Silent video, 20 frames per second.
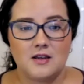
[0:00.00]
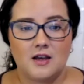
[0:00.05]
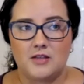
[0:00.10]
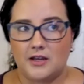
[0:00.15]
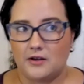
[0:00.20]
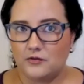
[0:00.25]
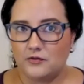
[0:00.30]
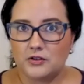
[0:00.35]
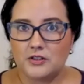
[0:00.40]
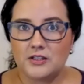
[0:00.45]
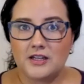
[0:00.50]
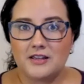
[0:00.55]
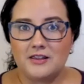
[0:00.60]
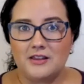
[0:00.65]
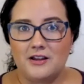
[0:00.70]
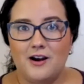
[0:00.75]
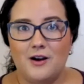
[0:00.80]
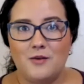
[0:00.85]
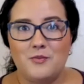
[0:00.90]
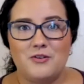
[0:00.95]
Thankfully,
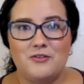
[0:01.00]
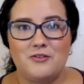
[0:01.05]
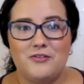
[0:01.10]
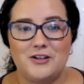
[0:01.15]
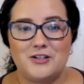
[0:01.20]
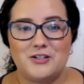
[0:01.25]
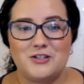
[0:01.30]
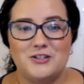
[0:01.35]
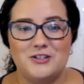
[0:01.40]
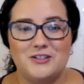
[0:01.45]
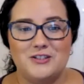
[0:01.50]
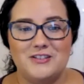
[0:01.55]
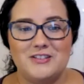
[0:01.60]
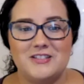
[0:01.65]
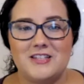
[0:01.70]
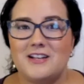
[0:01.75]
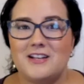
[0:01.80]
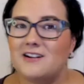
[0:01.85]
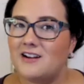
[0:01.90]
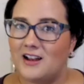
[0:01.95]
there are
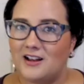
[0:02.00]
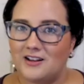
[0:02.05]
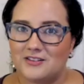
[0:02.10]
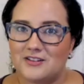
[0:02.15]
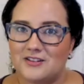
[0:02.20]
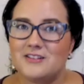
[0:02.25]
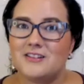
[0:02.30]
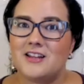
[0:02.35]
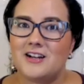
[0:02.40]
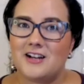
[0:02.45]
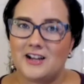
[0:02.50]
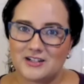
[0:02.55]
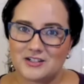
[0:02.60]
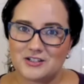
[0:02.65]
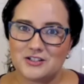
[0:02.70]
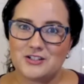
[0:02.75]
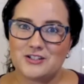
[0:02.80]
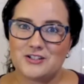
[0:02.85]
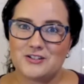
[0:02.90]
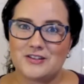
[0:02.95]
professionals that are out there that
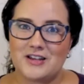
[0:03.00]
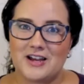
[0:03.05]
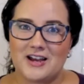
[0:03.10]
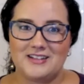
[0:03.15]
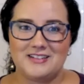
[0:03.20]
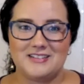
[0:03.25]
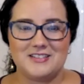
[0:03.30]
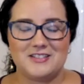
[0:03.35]
actually do that.